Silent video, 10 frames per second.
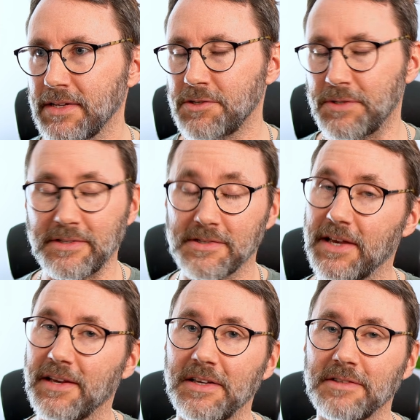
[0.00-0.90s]
So this
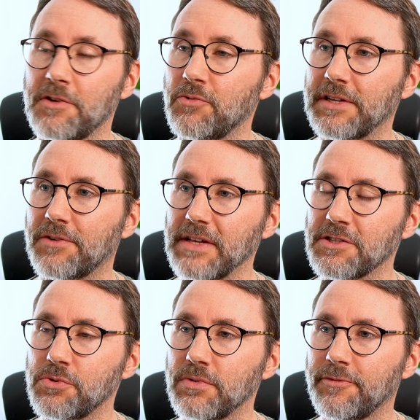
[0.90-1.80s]
is a really great
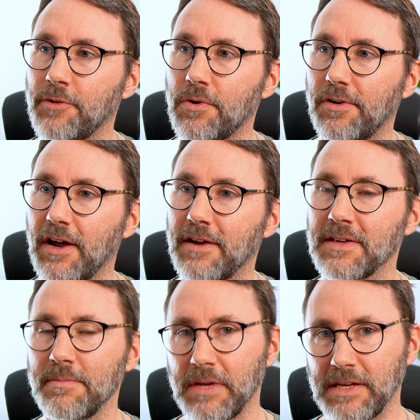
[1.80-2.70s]
tool for
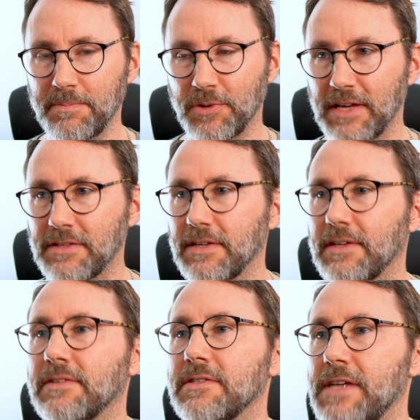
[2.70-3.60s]

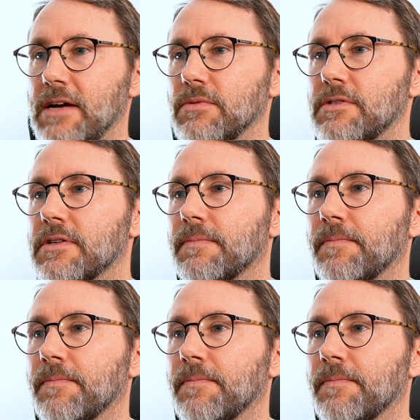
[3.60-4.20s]
manipulating sounds.